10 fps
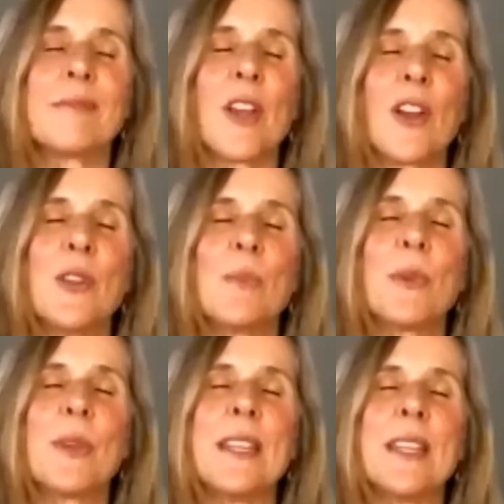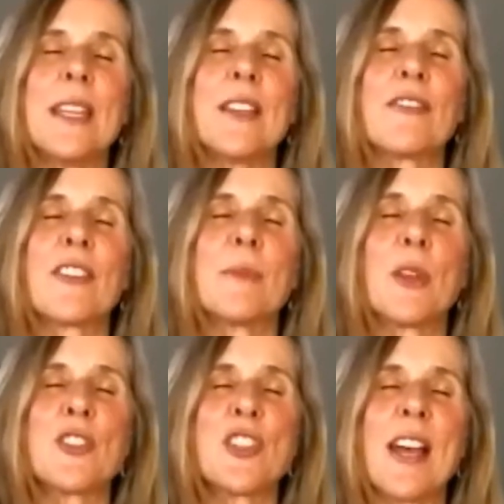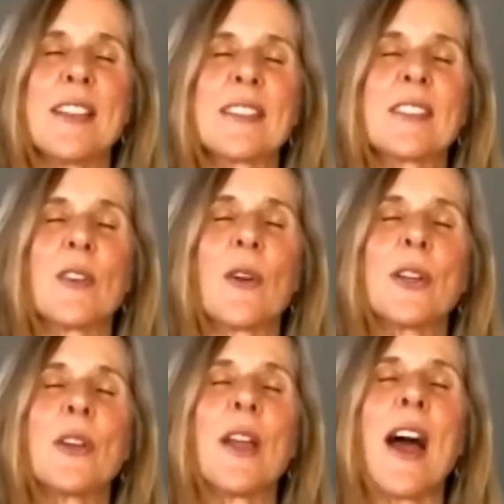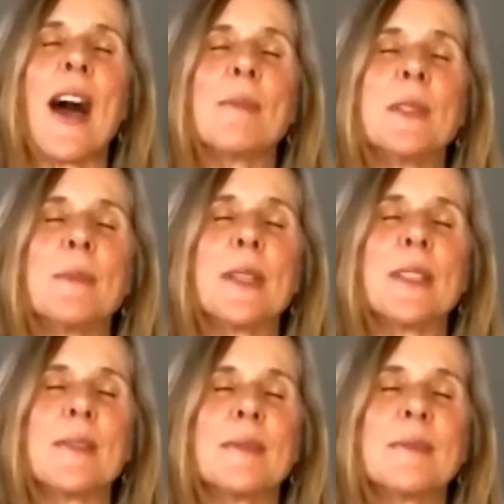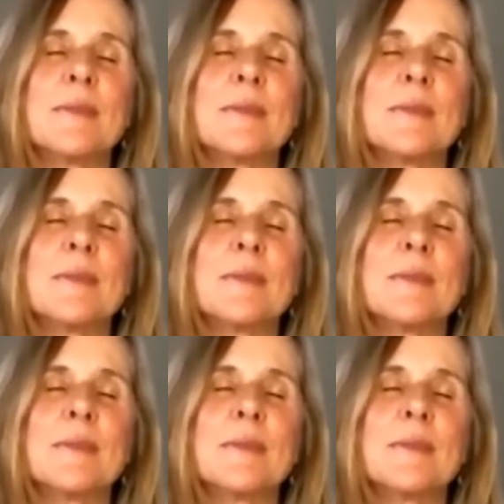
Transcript: Are you breathing from your chest or your abdomen?